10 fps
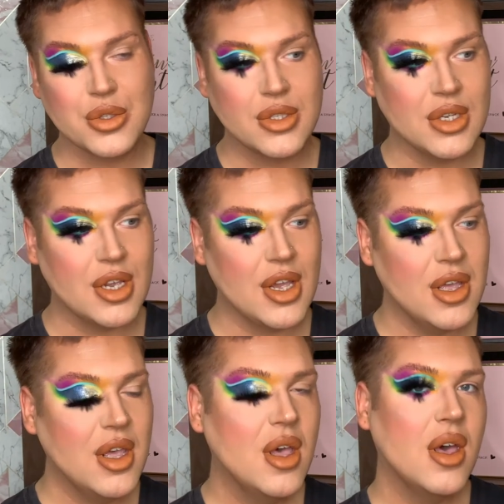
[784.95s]
today,
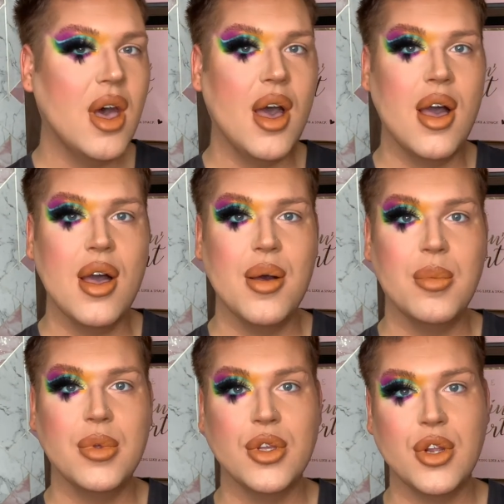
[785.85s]

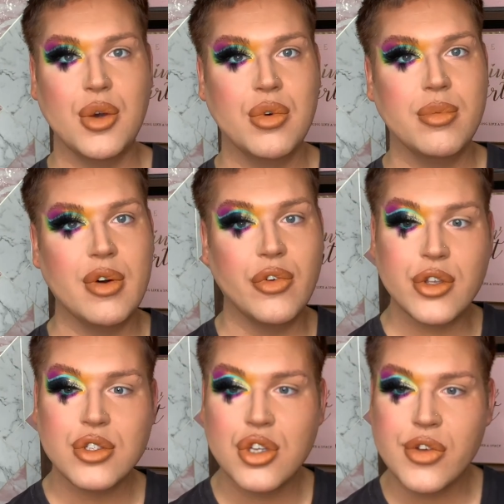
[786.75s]
you know, with my
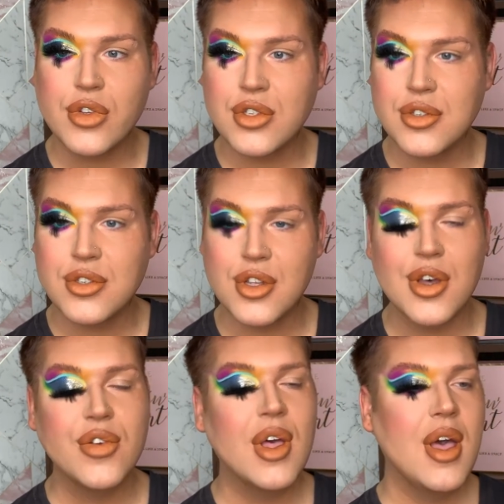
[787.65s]
voiceovers and
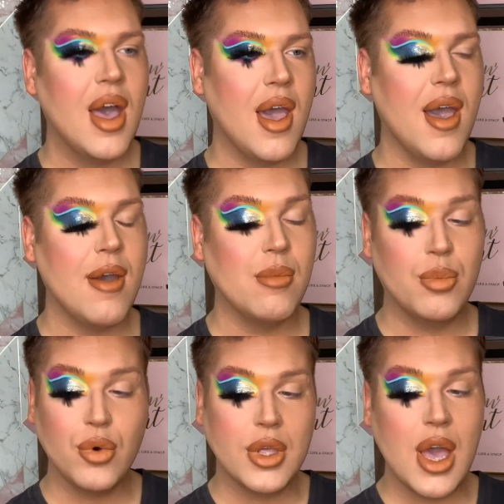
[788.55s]
stuff.
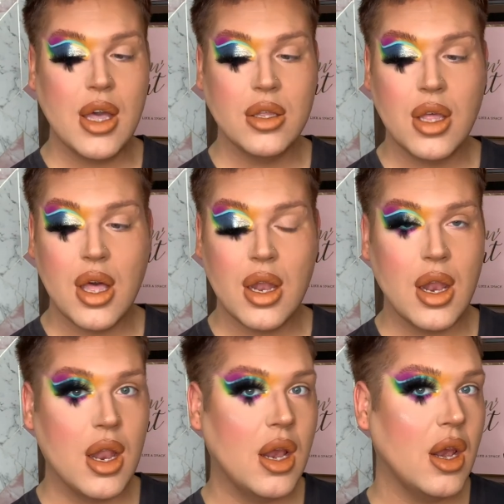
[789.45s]
But yeah,
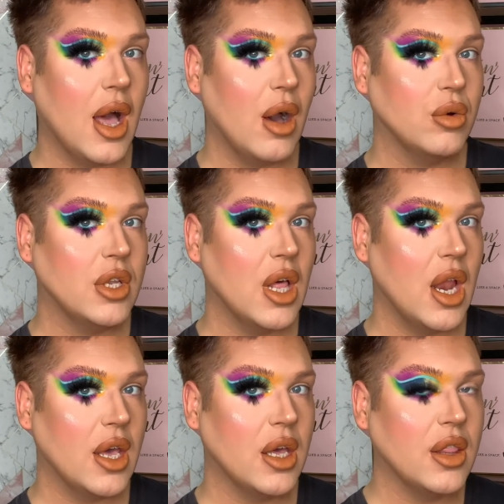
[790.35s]
how do you
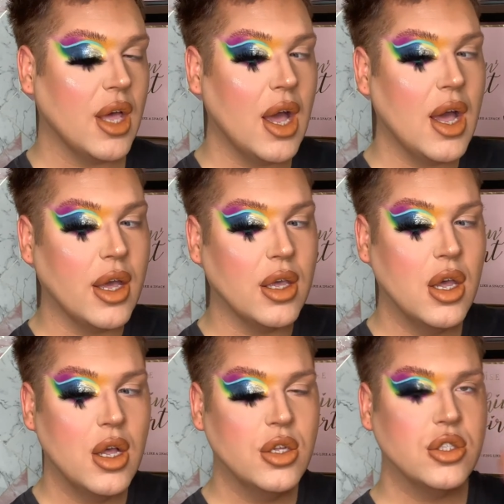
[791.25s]
like the eye?
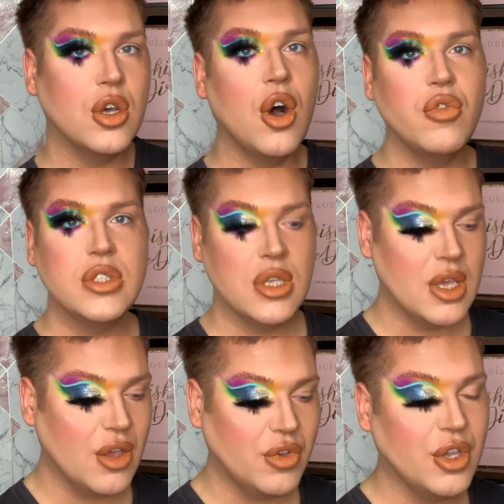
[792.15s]
So
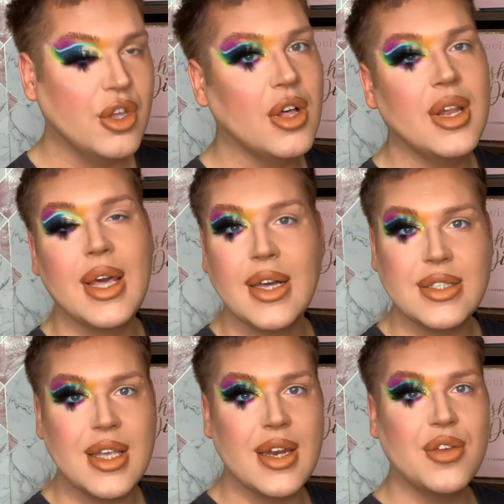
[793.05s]
obviously, if you, like I
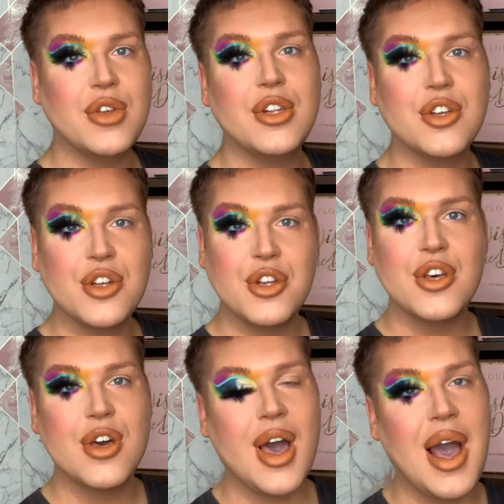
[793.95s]
said, if you don't
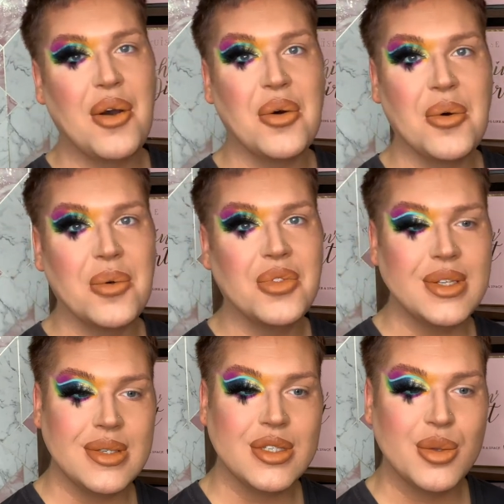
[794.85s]
know how
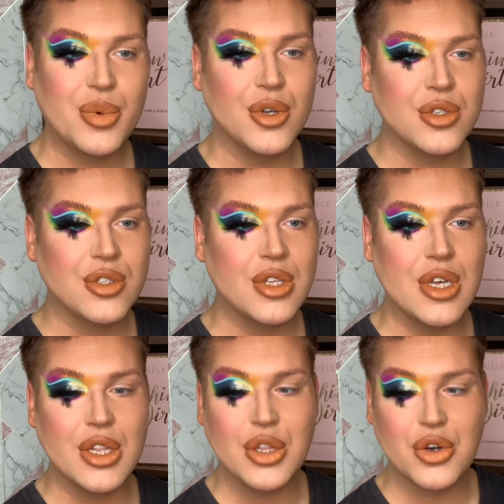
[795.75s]
this is supposed
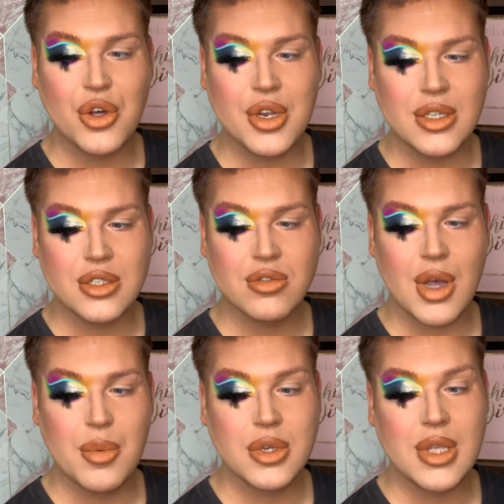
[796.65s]
to look on
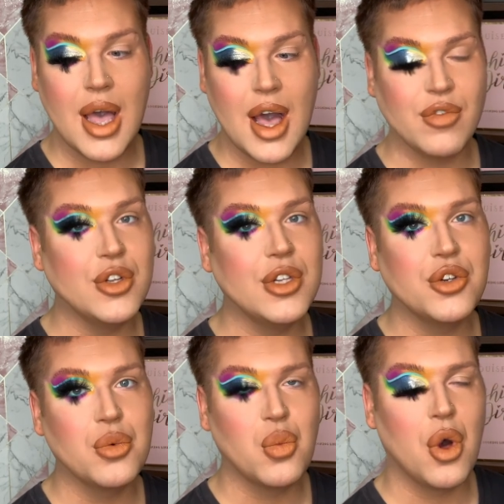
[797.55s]
Instagram, because I have only
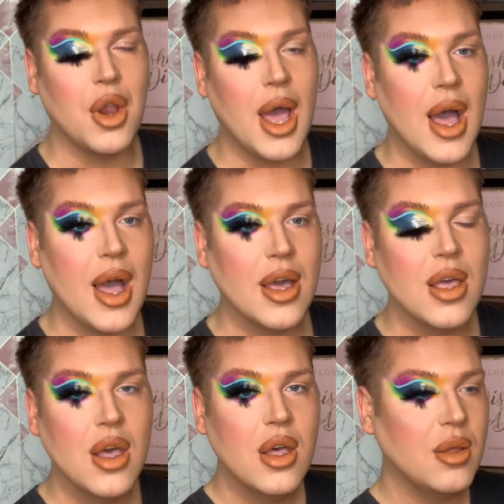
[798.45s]
done one eye,
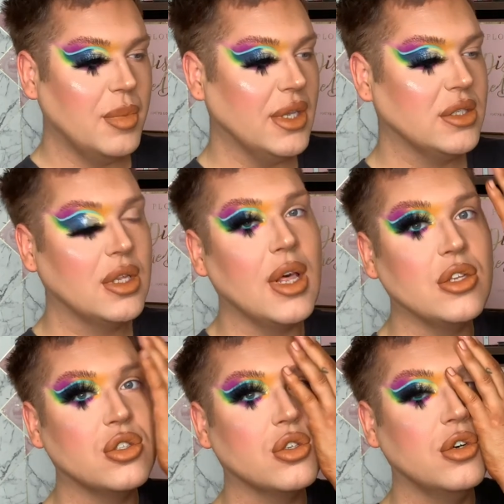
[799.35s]
basically I'll
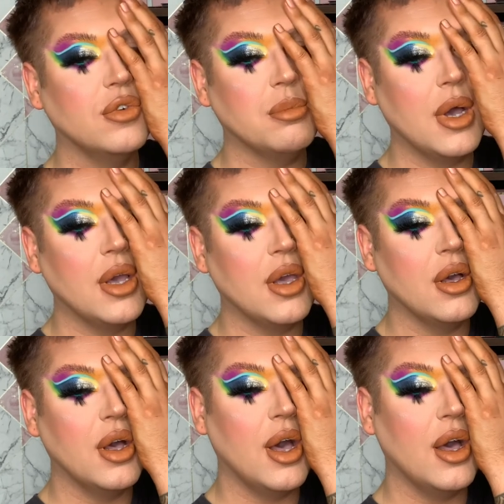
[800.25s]
just cover my
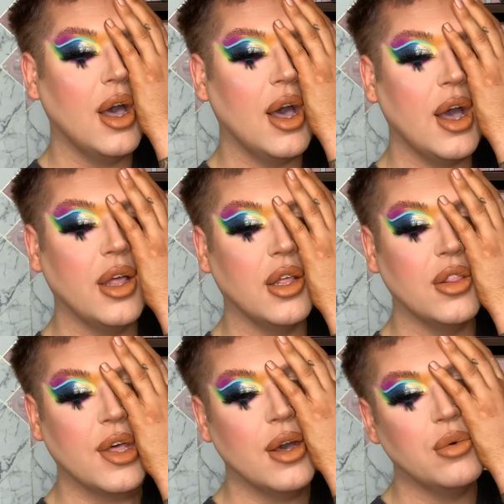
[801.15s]
eye like
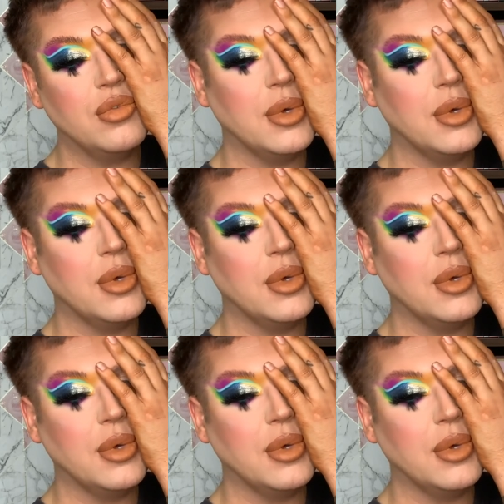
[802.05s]
that with my